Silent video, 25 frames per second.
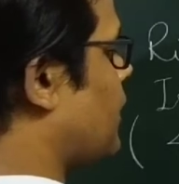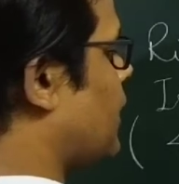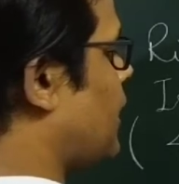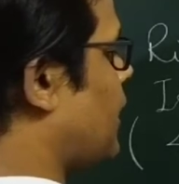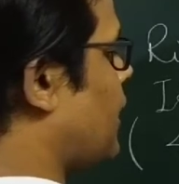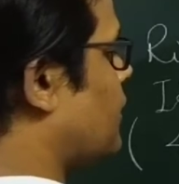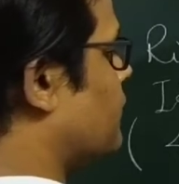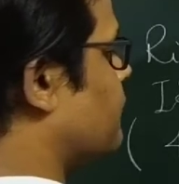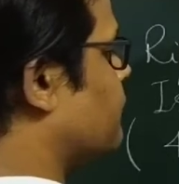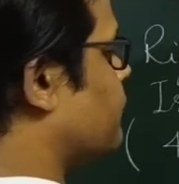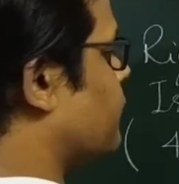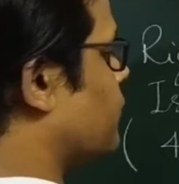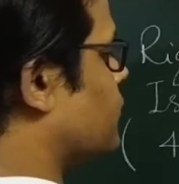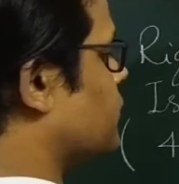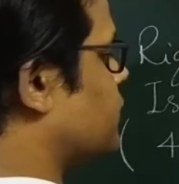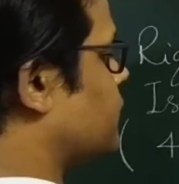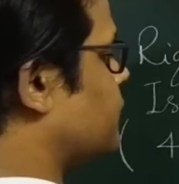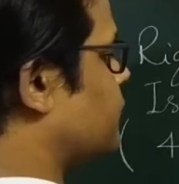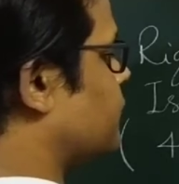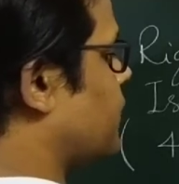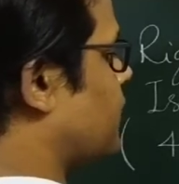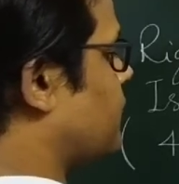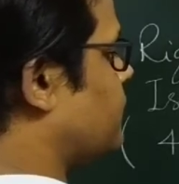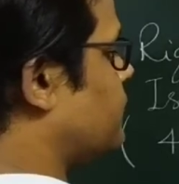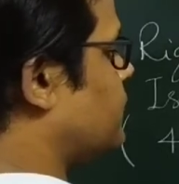and
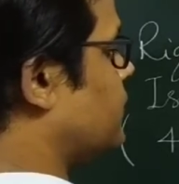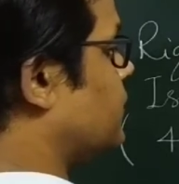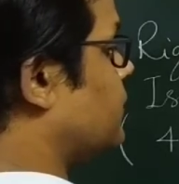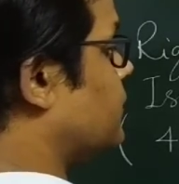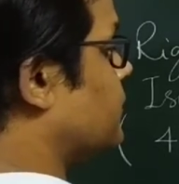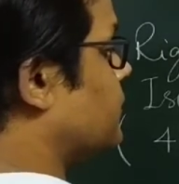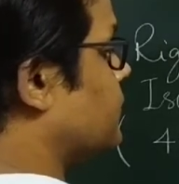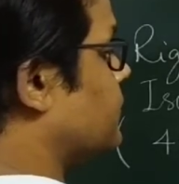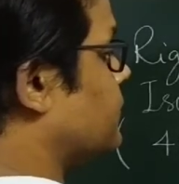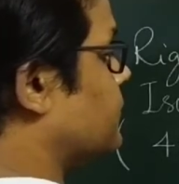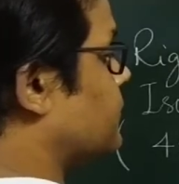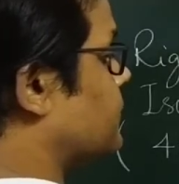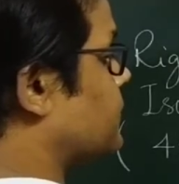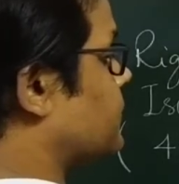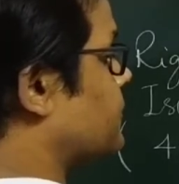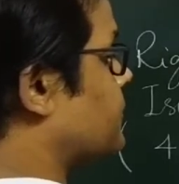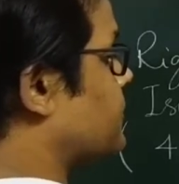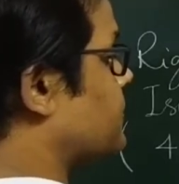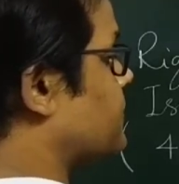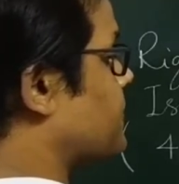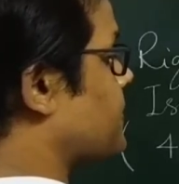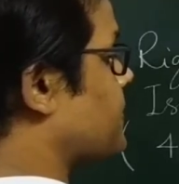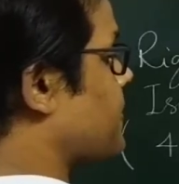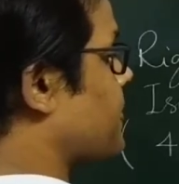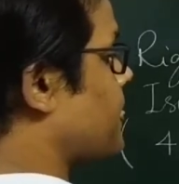45 degrees.
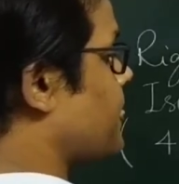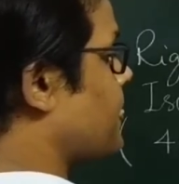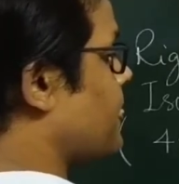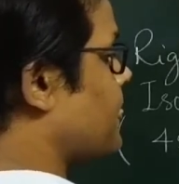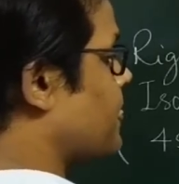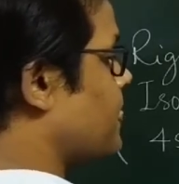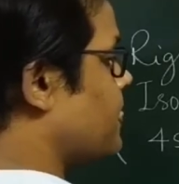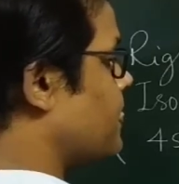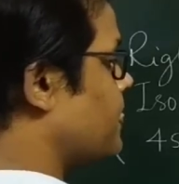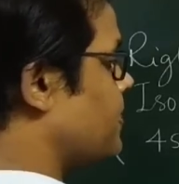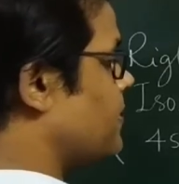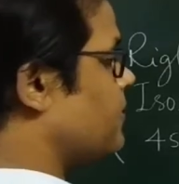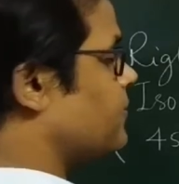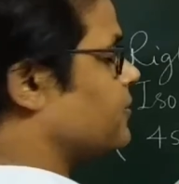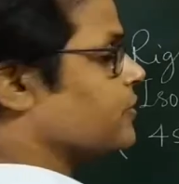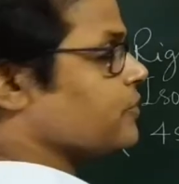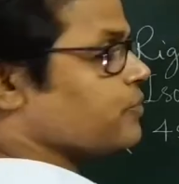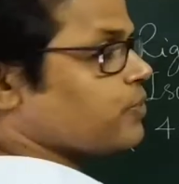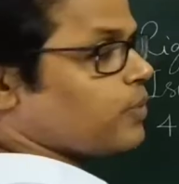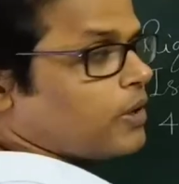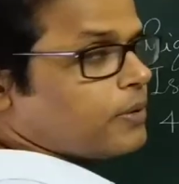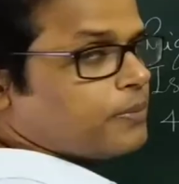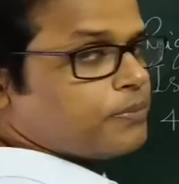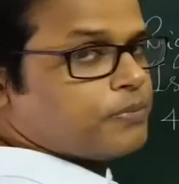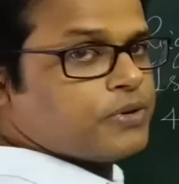This
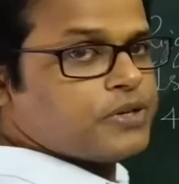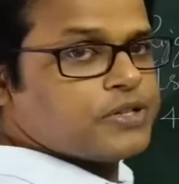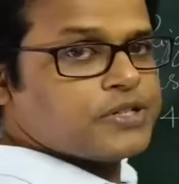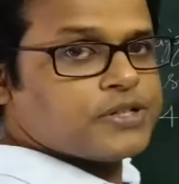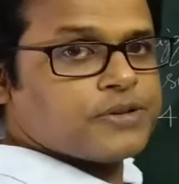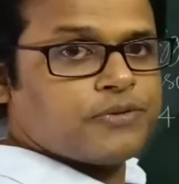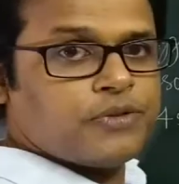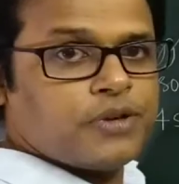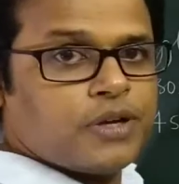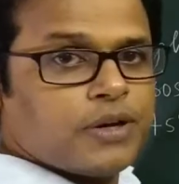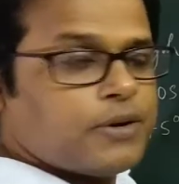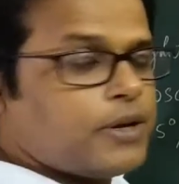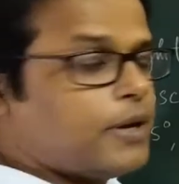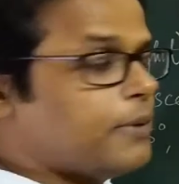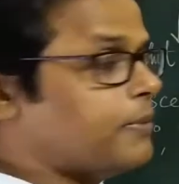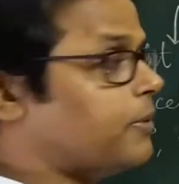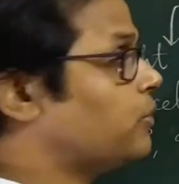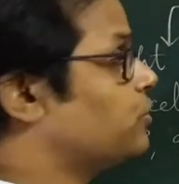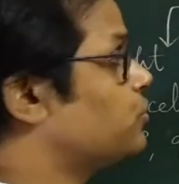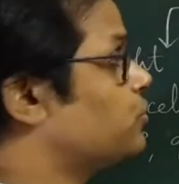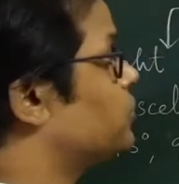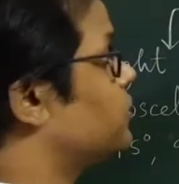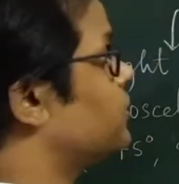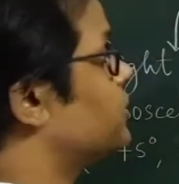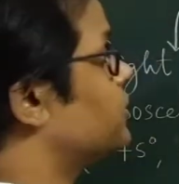is one prism we are about to